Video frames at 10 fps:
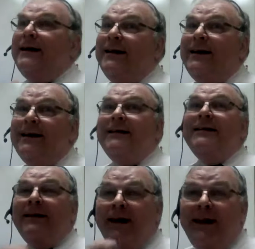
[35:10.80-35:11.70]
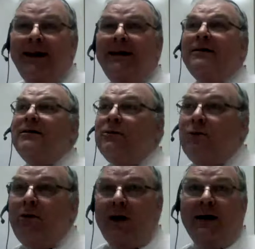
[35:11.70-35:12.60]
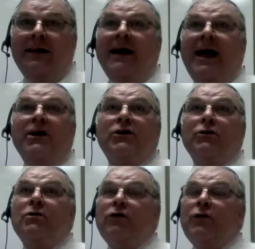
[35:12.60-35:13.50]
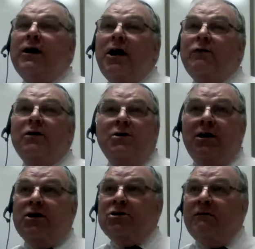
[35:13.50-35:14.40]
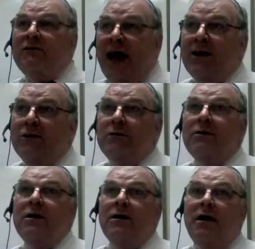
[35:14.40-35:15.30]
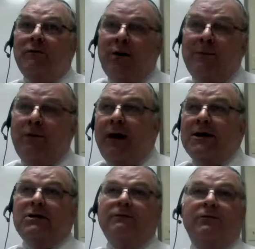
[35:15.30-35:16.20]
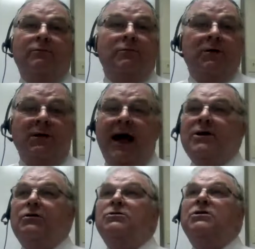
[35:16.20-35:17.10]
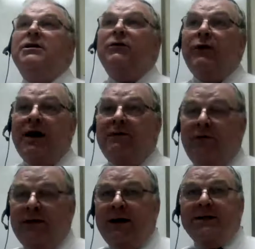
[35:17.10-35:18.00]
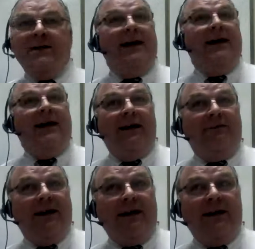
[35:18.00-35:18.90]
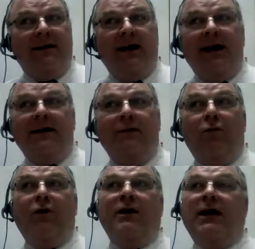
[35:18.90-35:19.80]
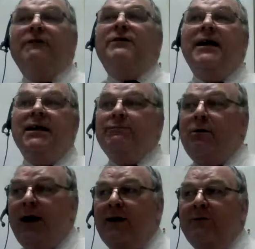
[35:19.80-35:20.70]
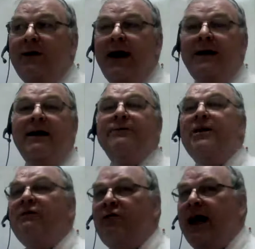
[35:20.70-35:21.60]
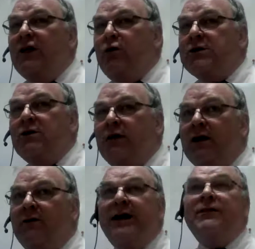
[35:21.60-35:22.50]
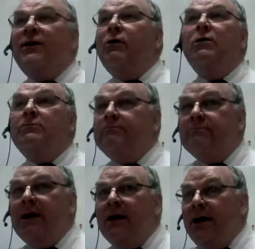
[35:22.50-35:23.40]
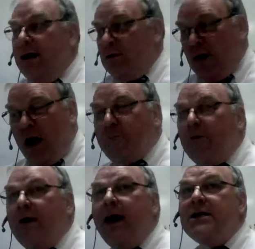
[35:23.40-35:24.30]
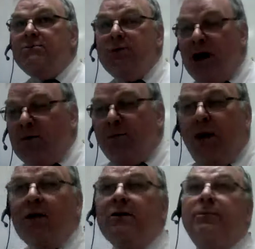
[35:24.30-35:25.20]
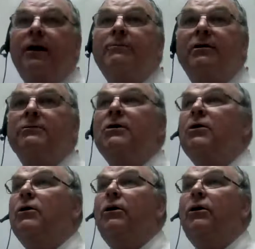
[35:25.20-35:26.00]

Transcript: They didn't heed the warning. They had 200 or 300 years of Daniel, of preparation from Daniel to get ready for this. If they didn't heed the warning, if they didn't prepare for that, if their faith wasn't ready for that, they're going to either compromise and become a part of the problem,